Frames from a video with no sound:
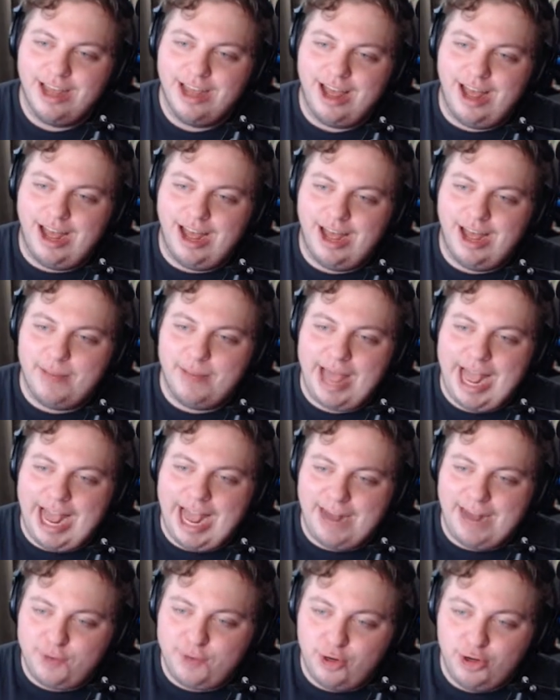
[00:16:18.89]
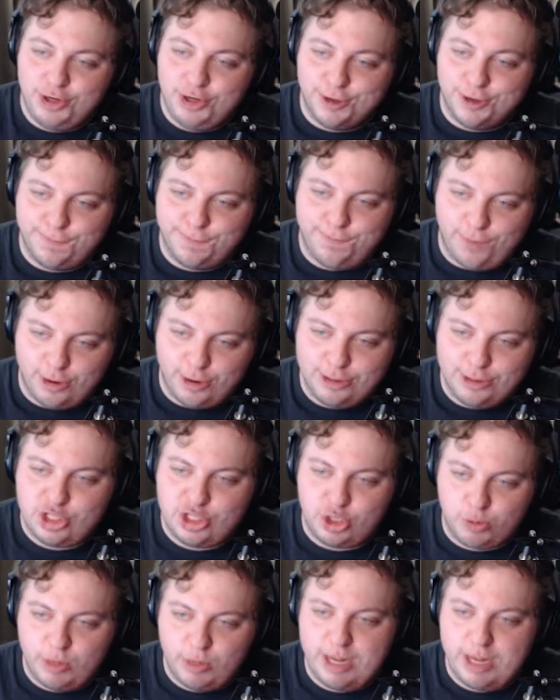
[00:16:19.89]
After your
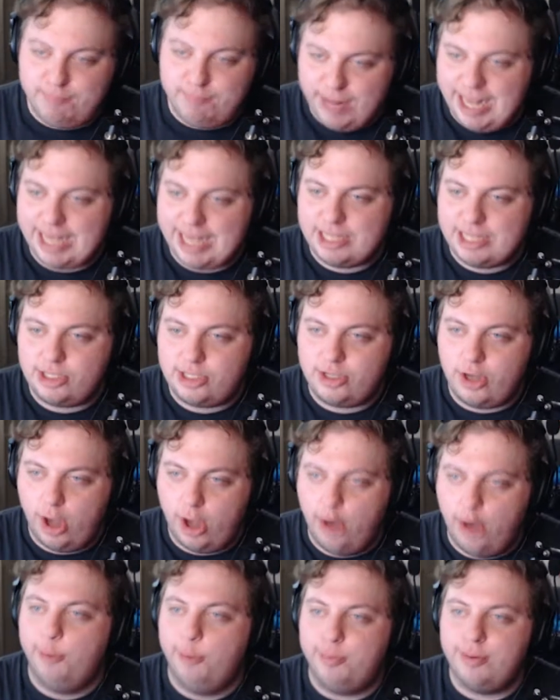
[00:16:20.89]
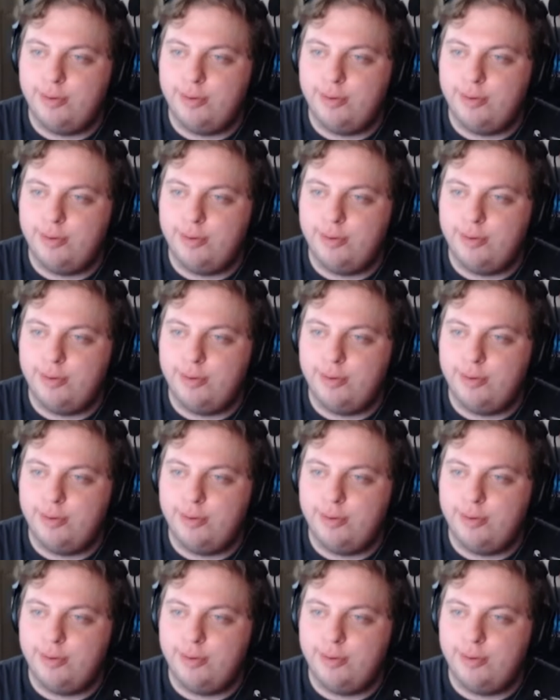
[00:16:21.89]
first 3 picks, Hope,